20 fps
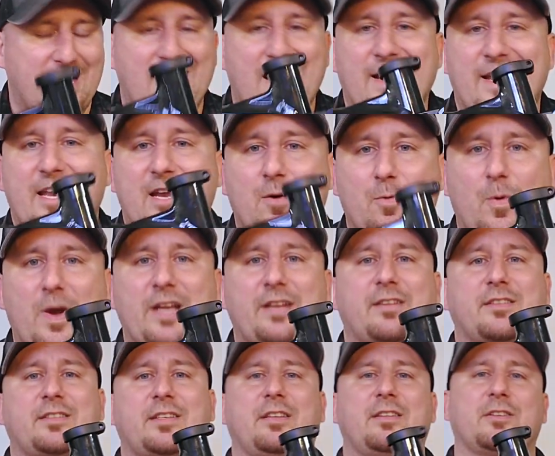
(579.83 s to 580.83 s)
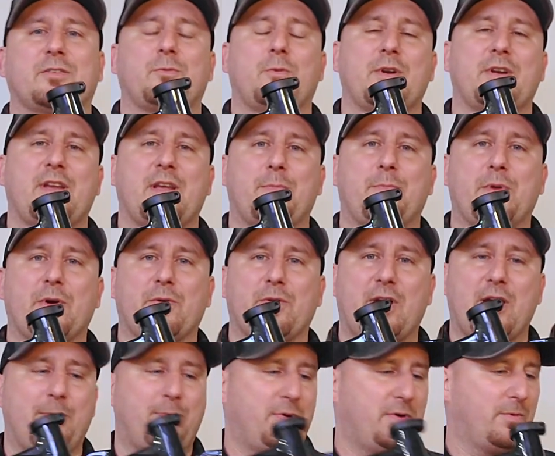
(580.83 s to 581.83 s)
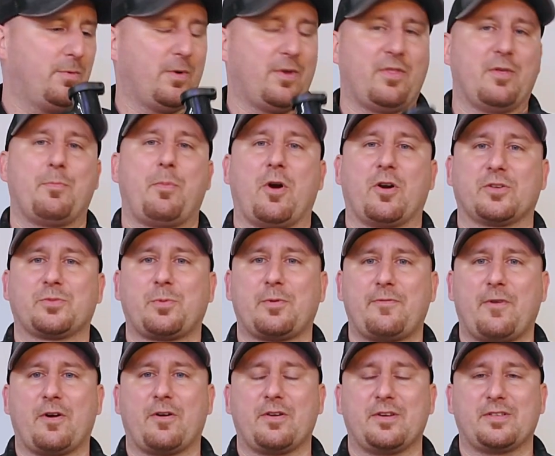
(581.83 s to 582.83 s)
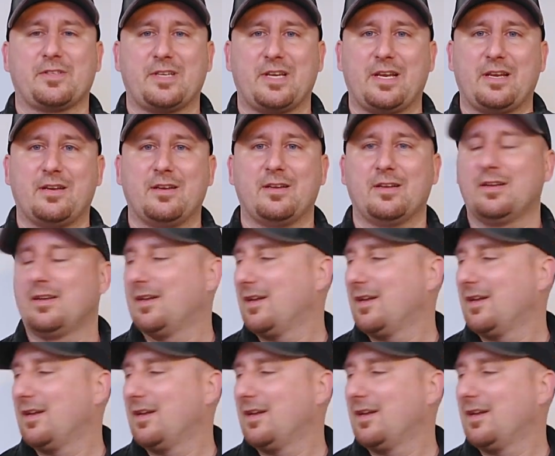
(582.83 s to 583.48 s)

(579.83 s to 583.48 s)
I can't wait to see this one get built up with the parts we've already seen.